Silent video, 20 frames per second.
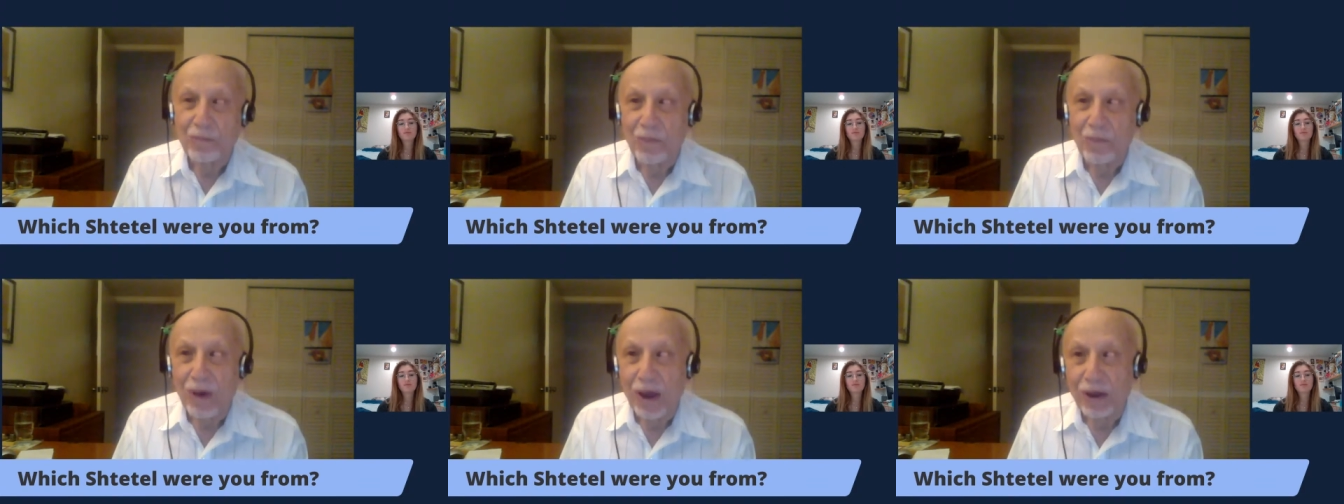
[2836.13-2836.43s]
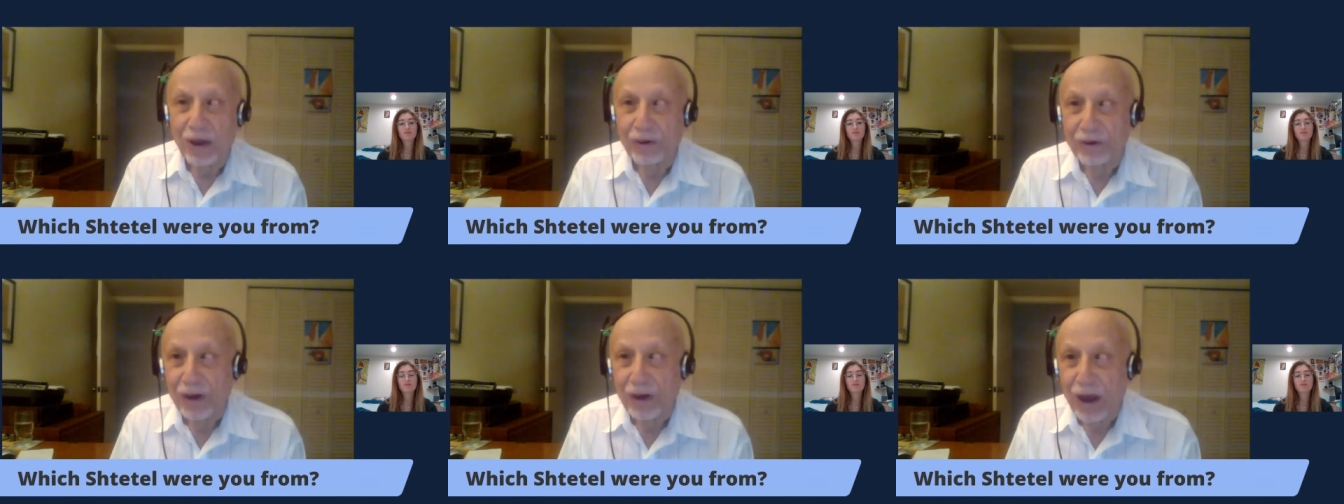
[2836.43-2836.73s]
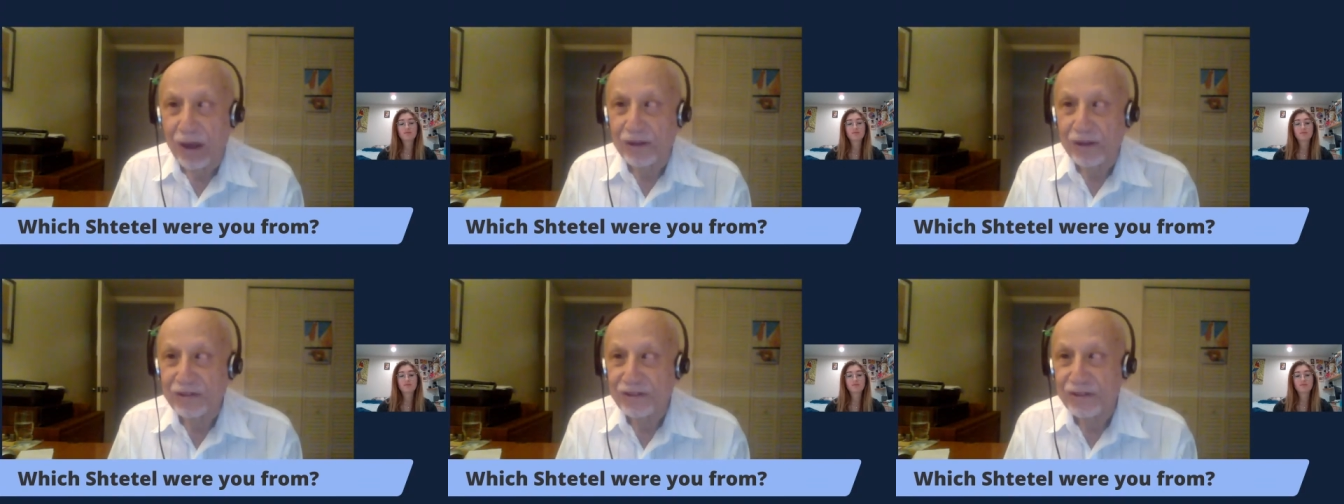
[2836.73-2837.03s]
My
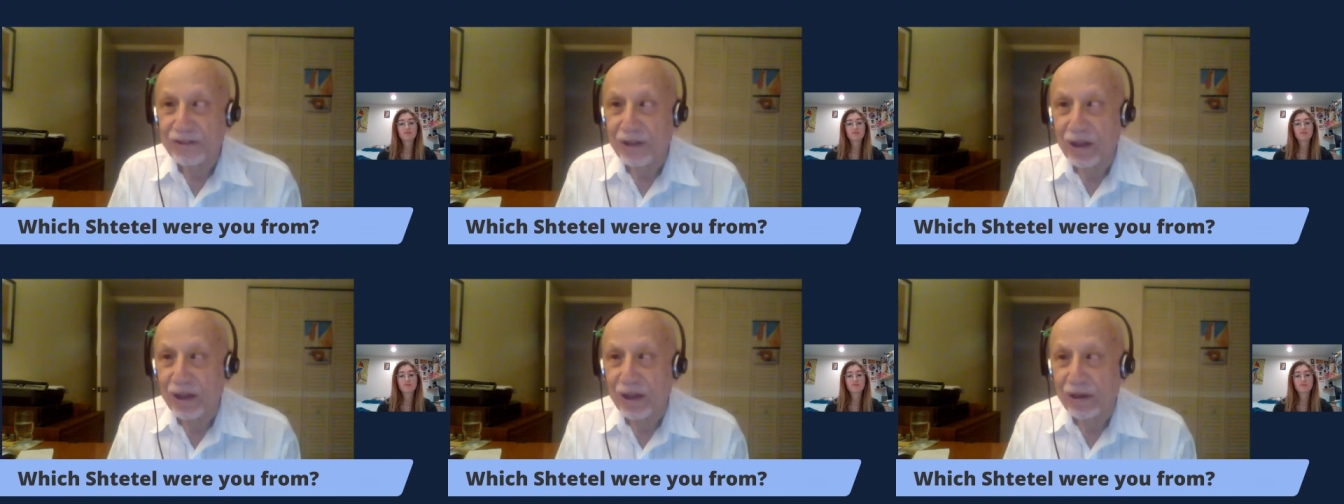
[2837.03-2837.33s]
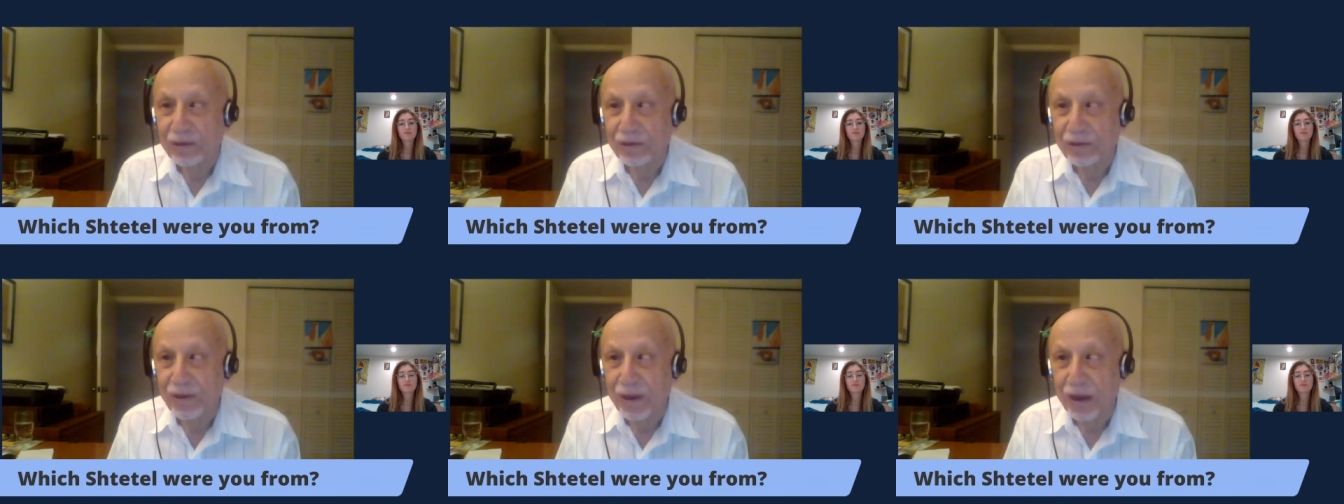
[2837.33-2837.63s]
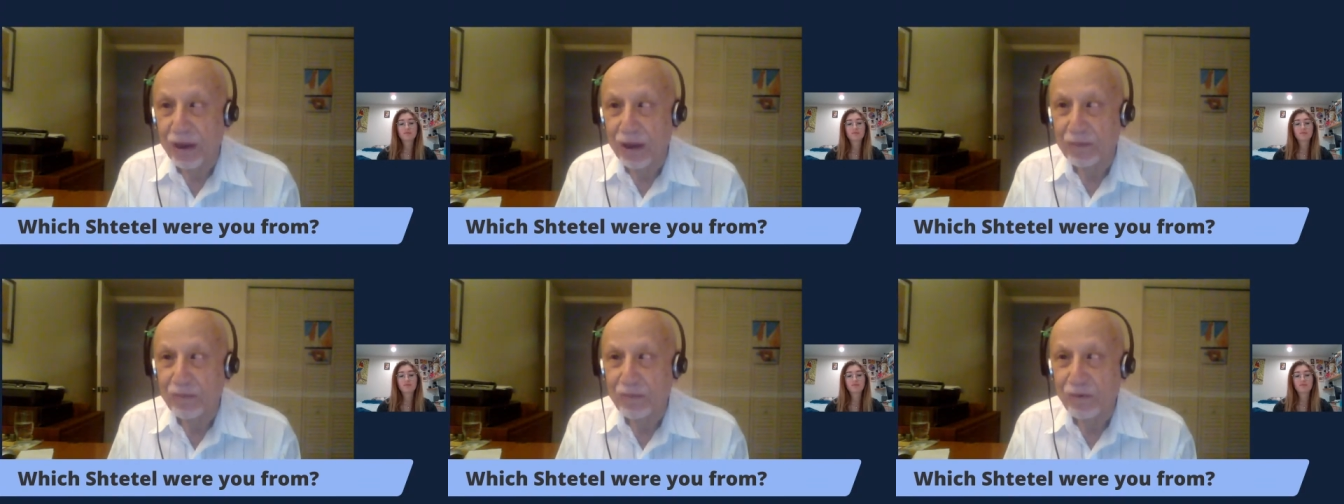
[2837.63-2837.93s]
right side
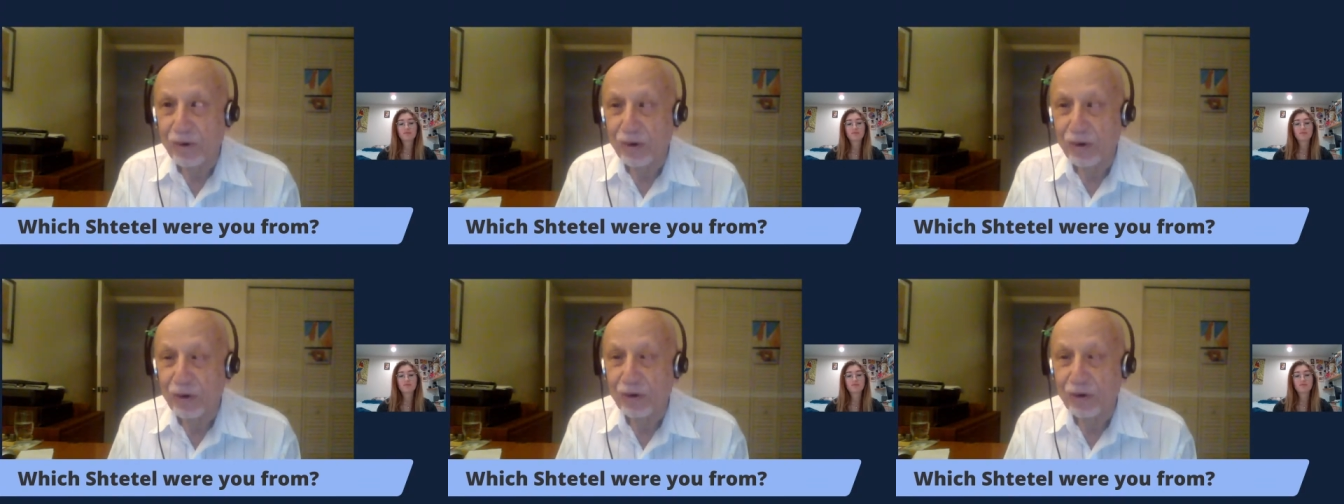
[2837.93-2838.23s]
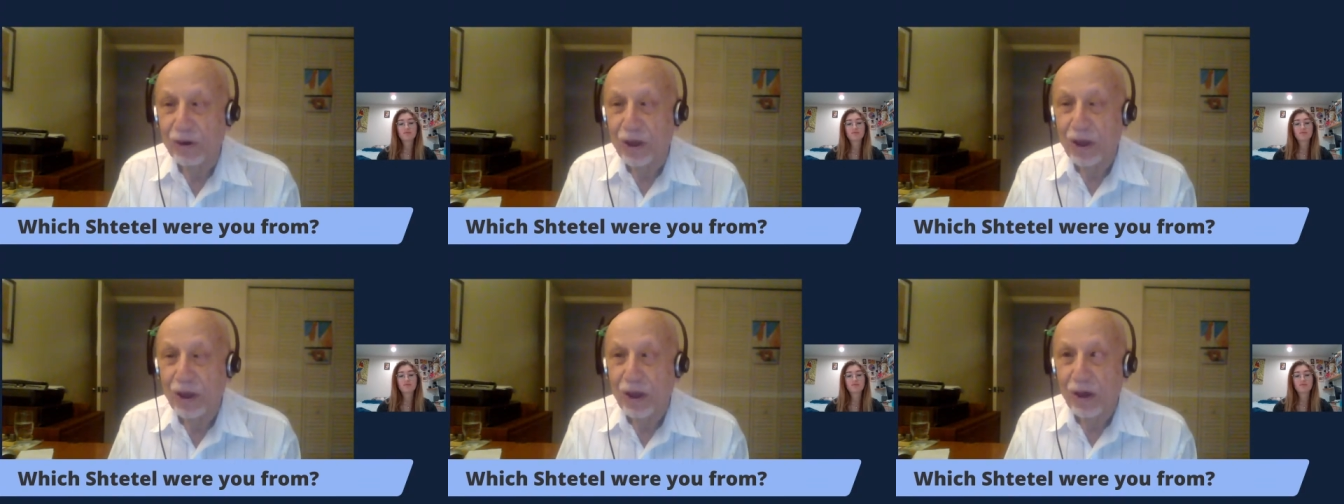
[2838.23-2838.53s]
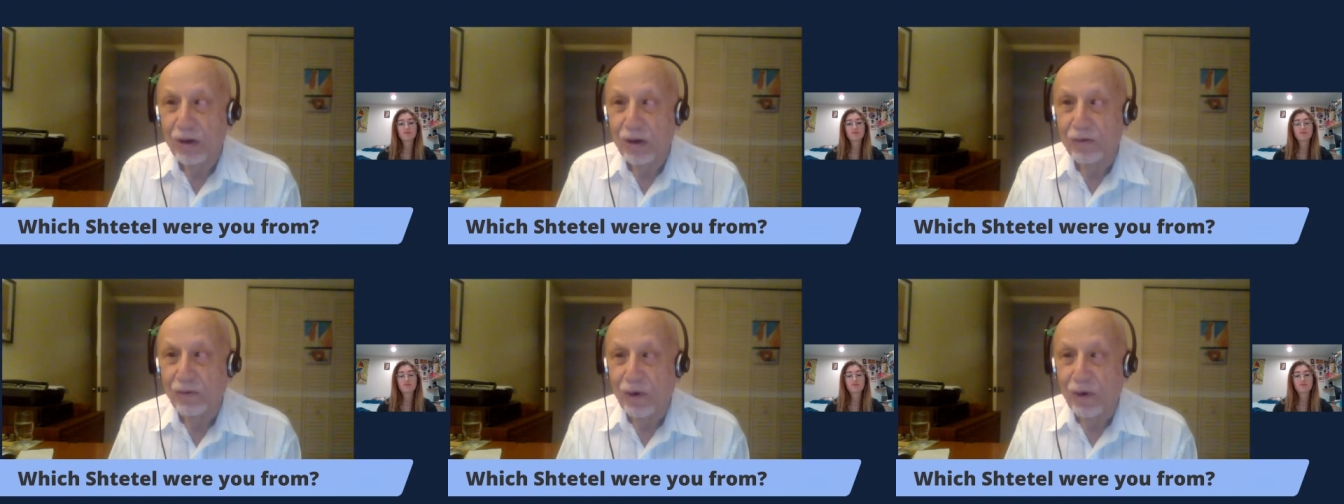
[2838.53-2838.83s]
neighbor
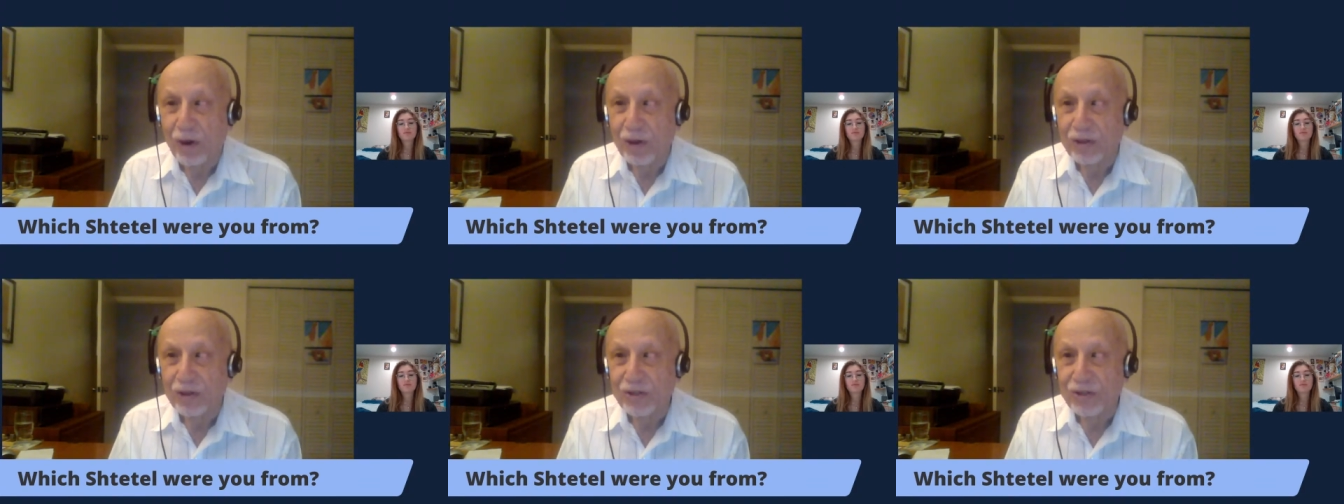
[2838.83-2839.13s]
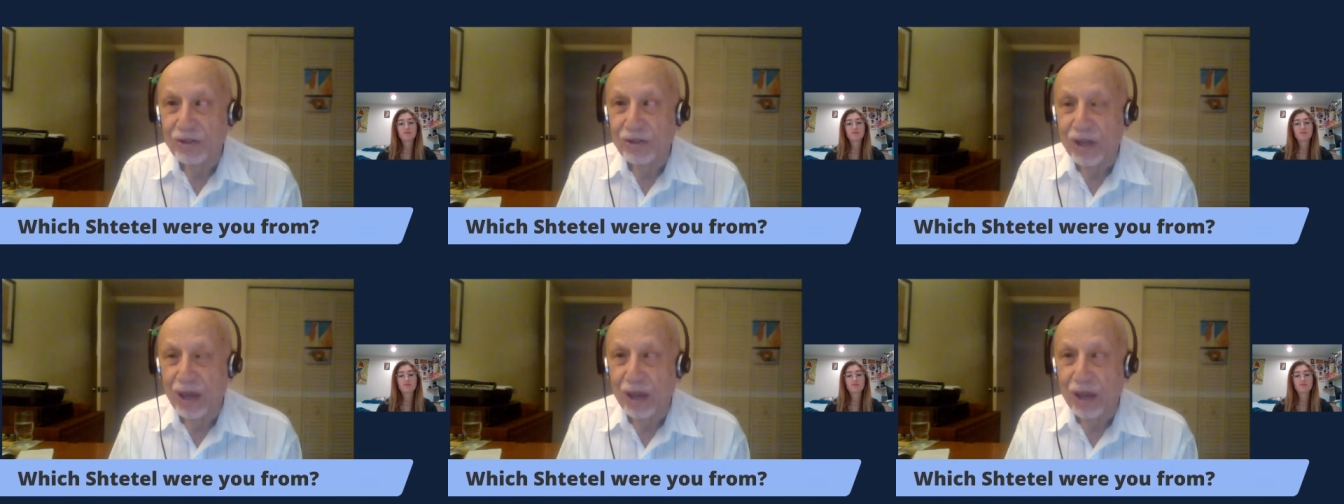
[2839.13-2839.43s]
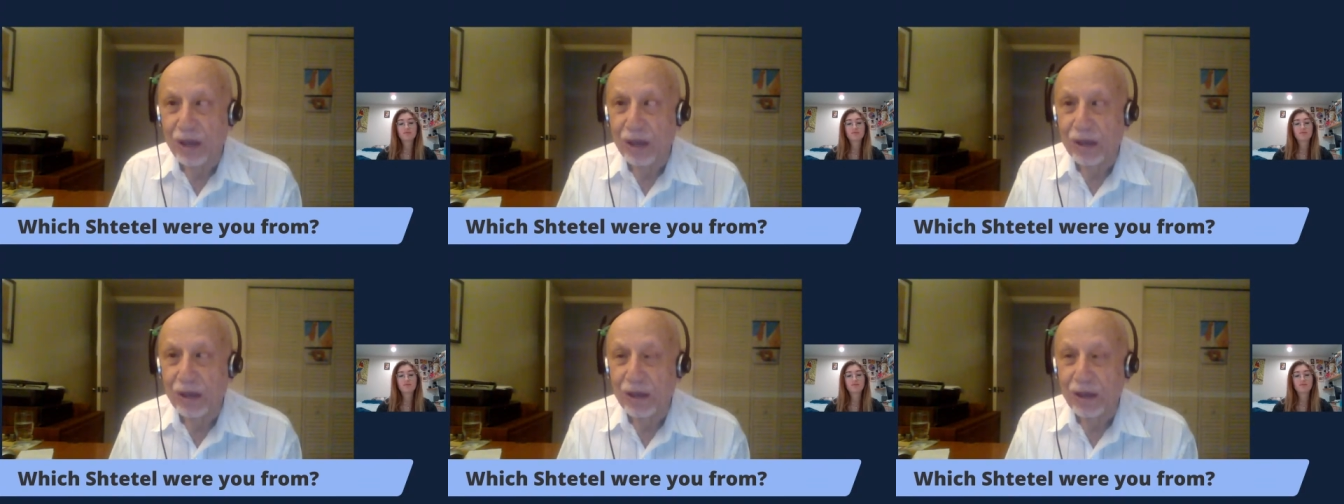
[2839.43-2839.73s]
was
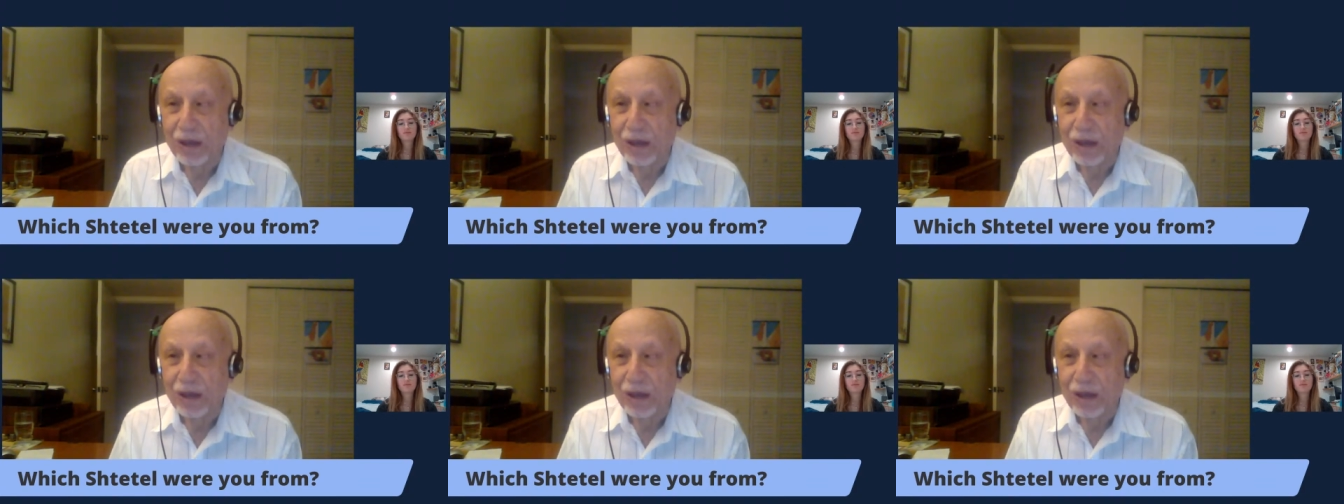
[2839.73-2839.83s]
a